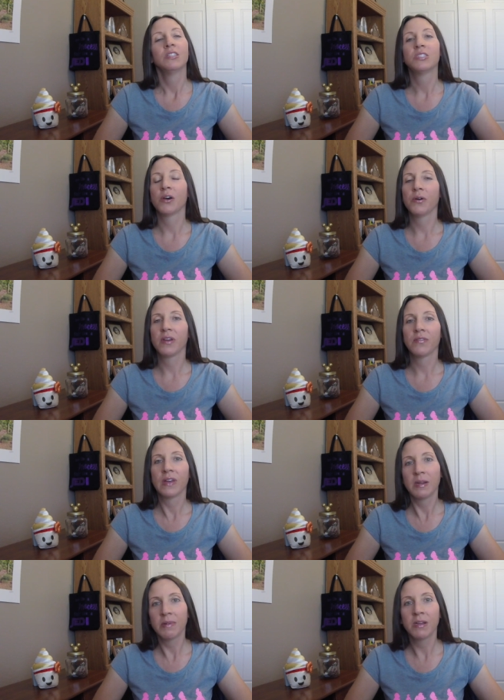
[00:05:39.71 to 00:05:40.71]
So if
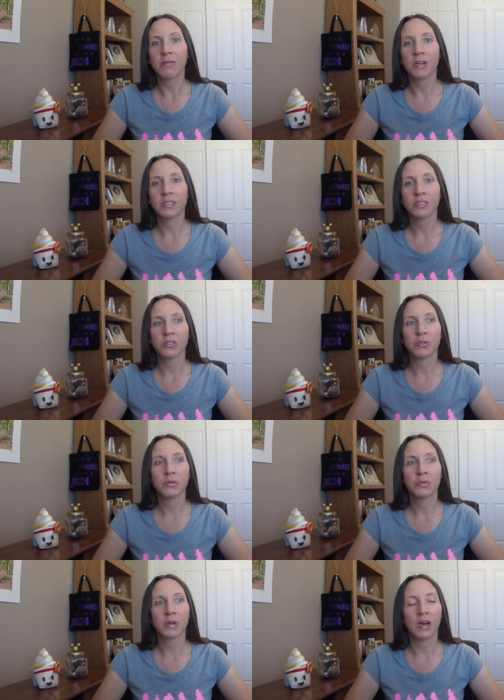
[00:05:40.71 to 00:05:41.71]
anybody wants
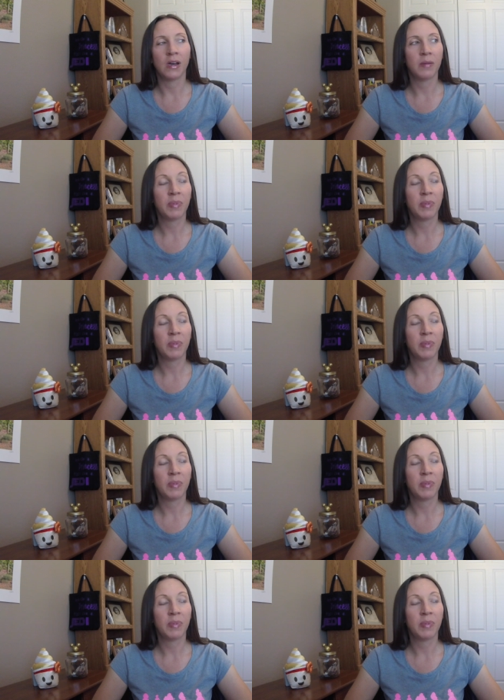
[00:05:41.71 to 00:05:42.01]
to uh,